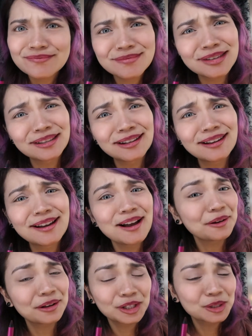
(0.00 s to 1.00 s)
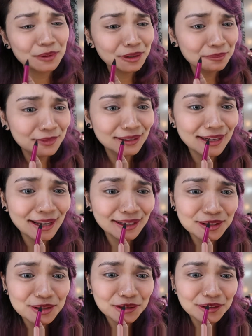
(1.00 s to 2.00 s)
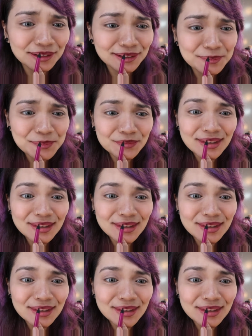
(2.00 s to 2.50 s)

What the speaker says: Hindi talaga ako expert mag-line, sorry.